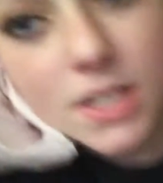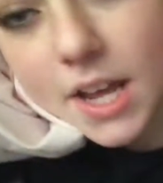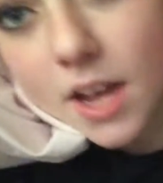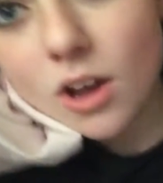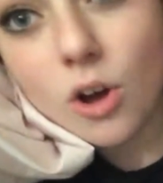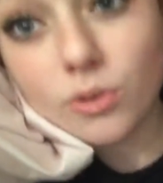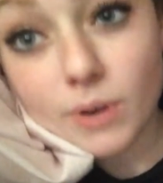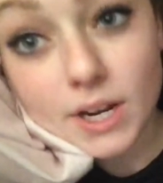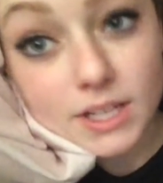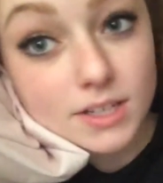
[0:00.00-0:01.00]
today
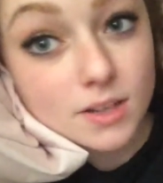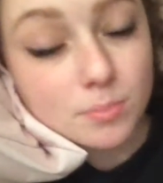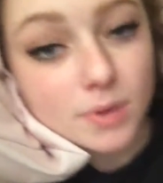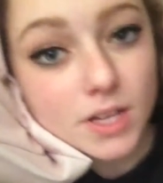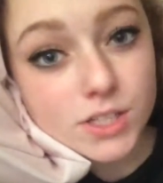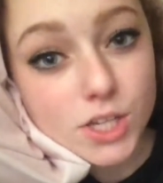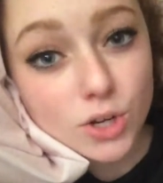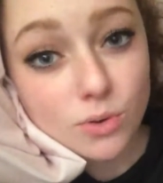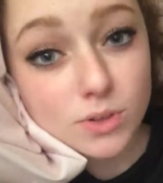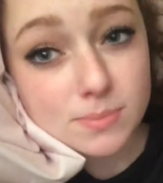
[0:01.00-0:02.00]
already, but it's
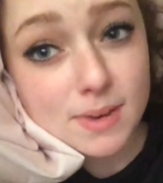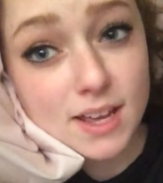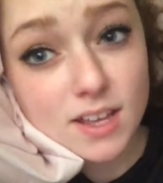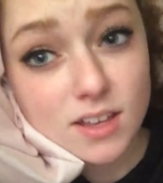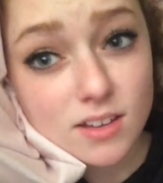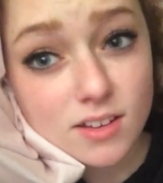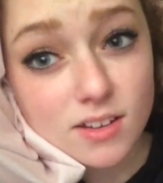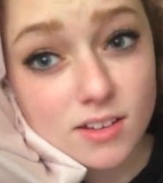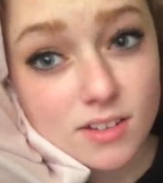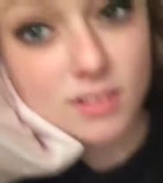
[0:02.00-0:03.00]
gonna go into my
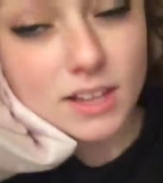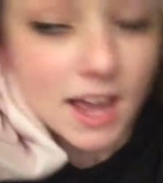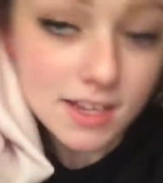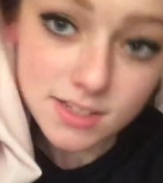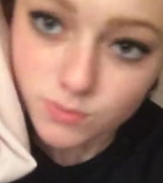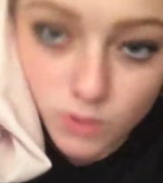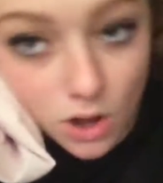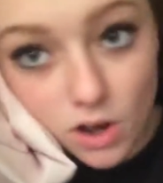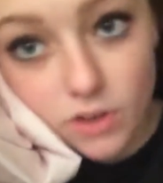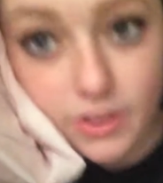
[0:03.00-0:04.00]
last
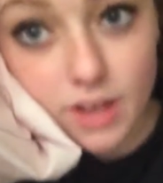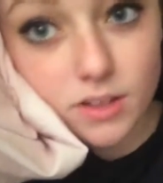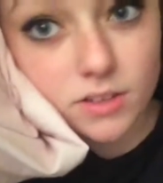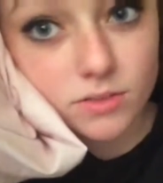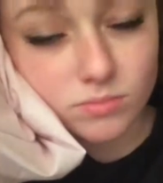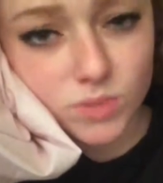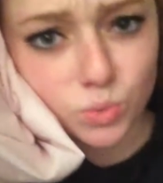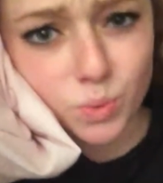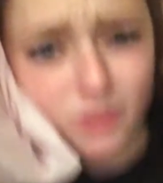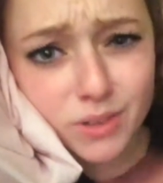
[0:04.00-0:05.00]
vlog that
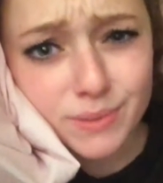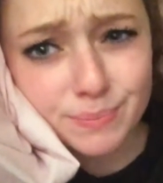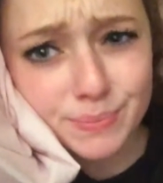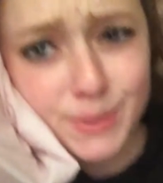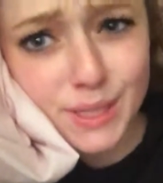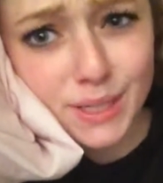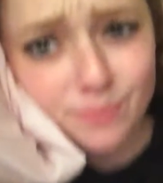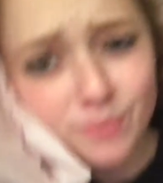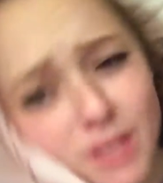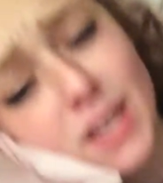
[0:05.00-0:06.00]
you will
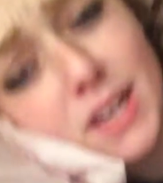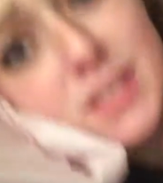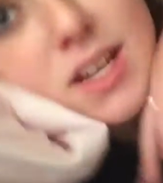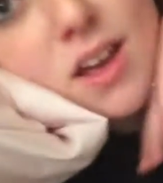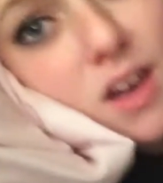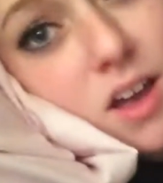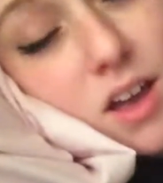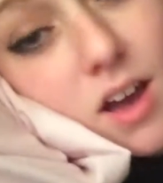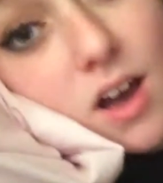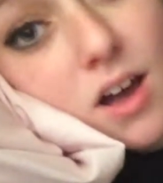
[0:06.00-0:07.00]
see, I guess.
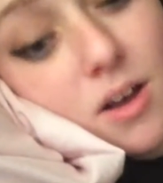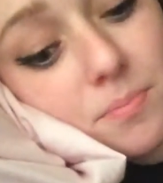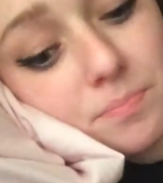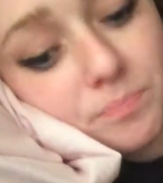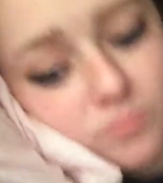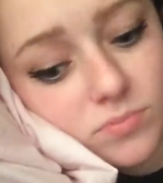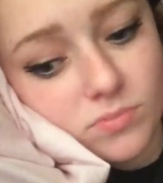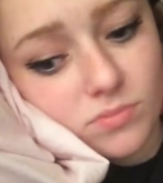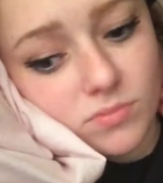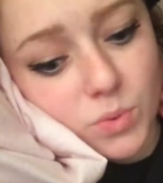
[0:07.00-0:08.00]
The
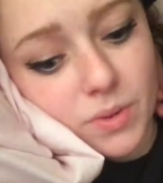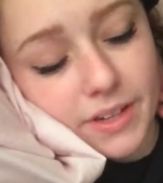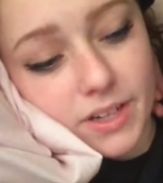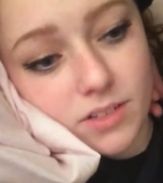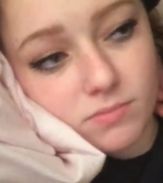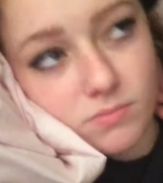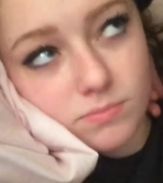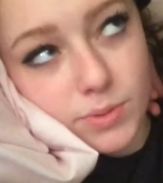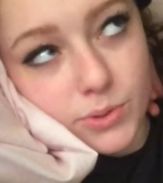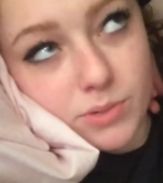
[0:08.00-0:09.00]
one that I
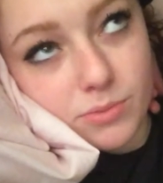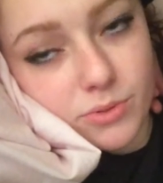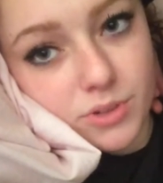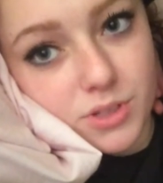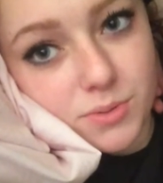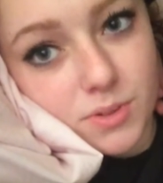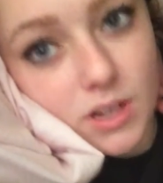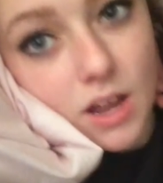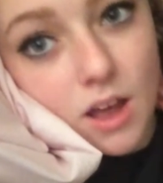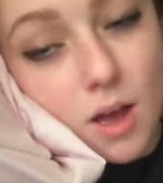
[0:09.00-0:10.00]
posted before this one.
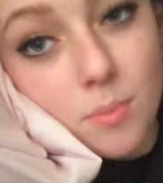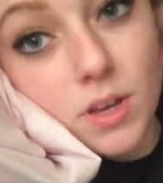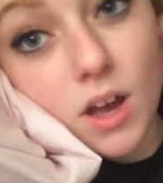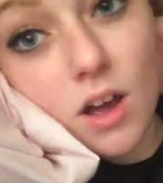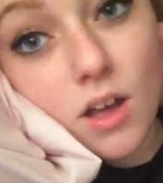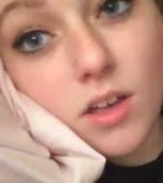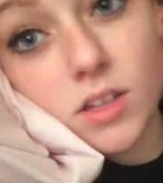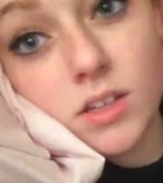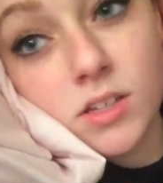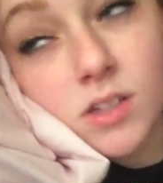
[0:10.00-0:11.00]

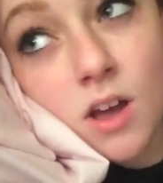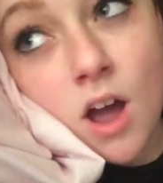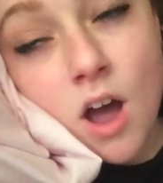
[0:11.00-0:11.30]
Because,